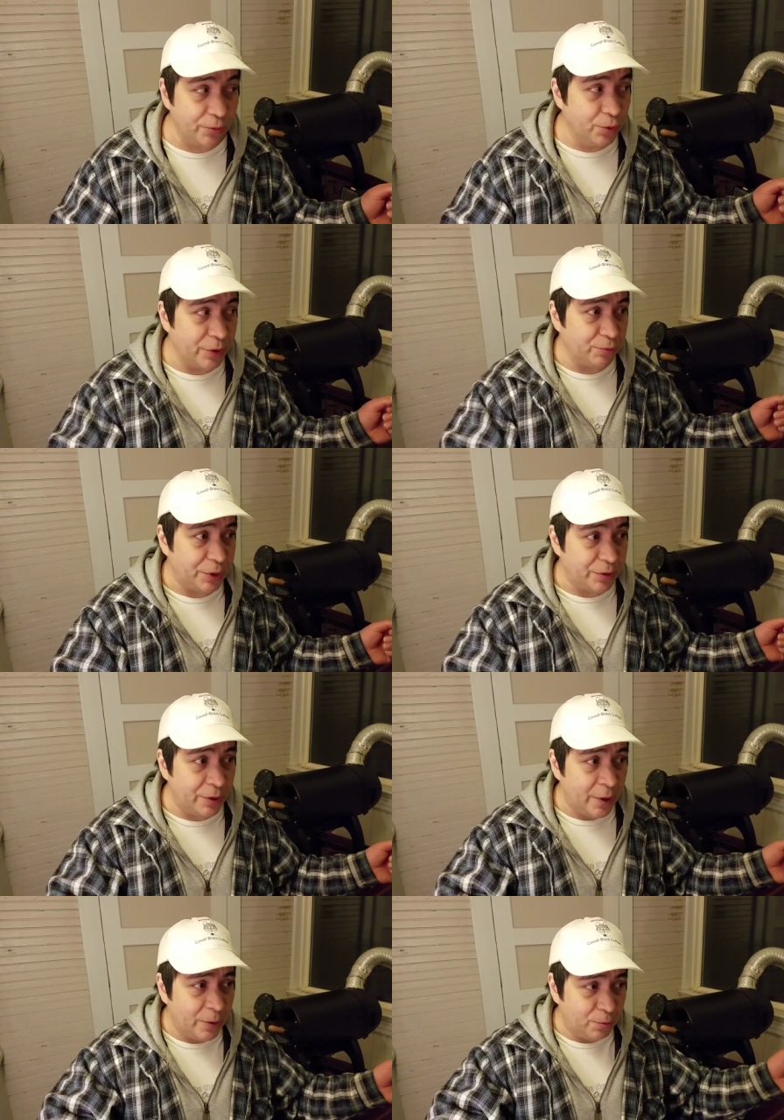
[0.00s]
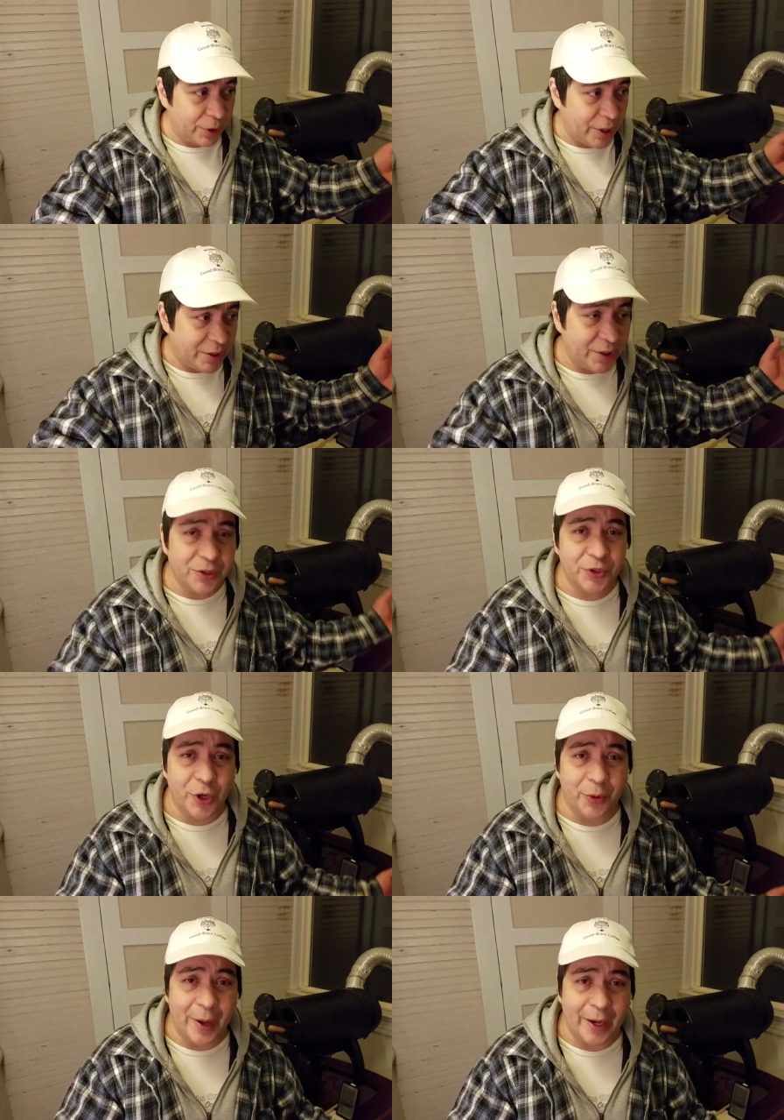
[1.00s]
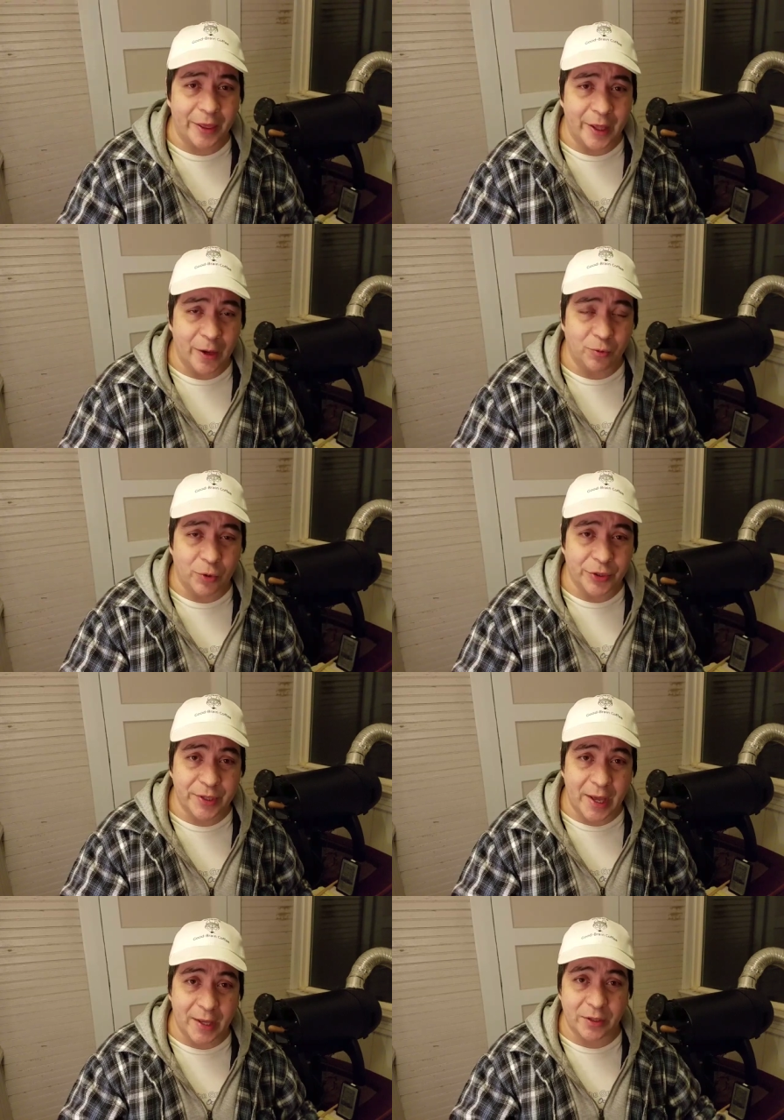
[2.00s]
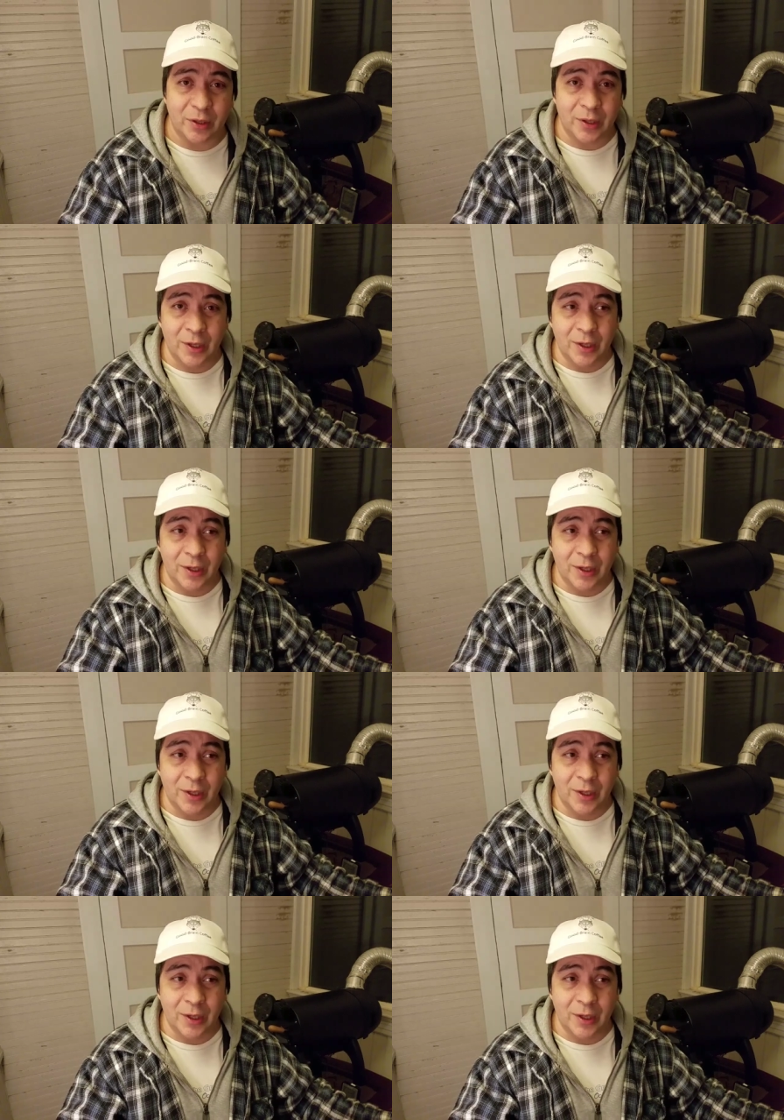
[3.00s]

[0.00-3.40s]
And what we what they didn't know back then was that